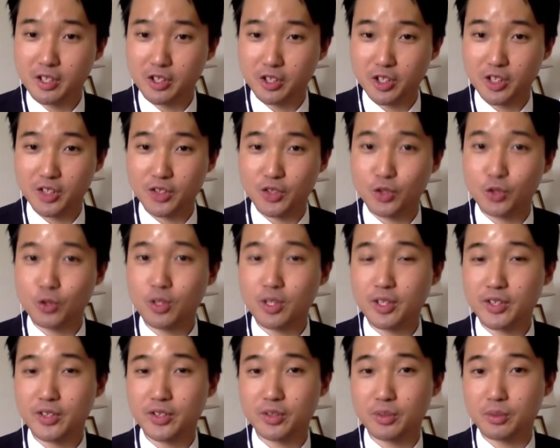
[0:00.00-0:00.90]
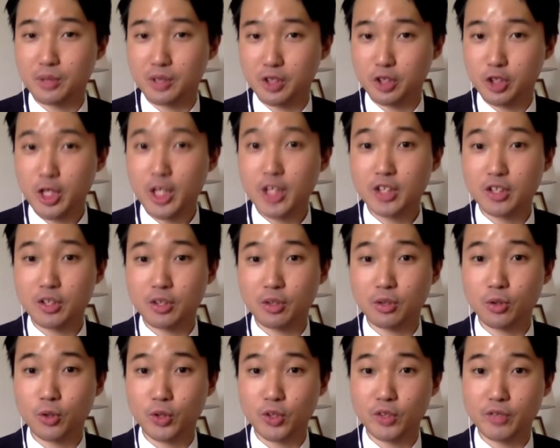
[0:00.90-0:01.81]
Jesus Christ, who has changed the
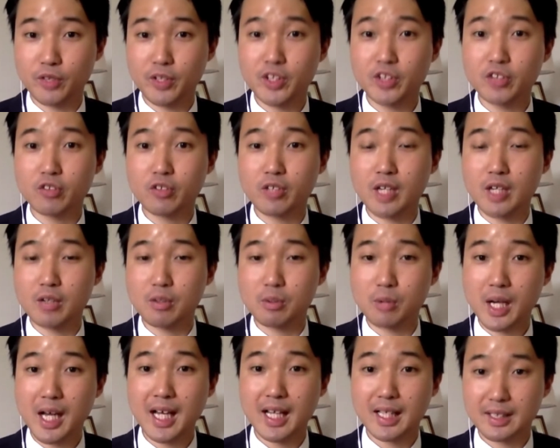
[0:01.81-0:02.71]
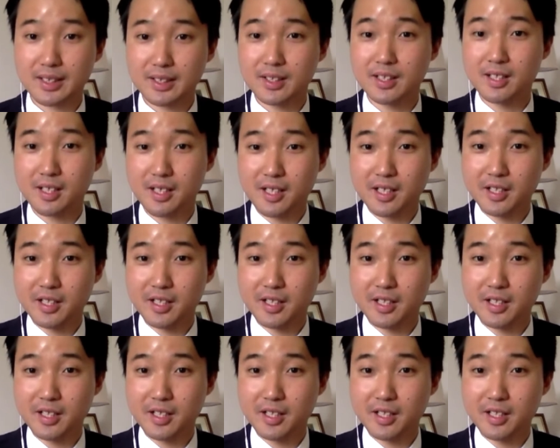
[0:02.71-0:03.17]
course of history and who has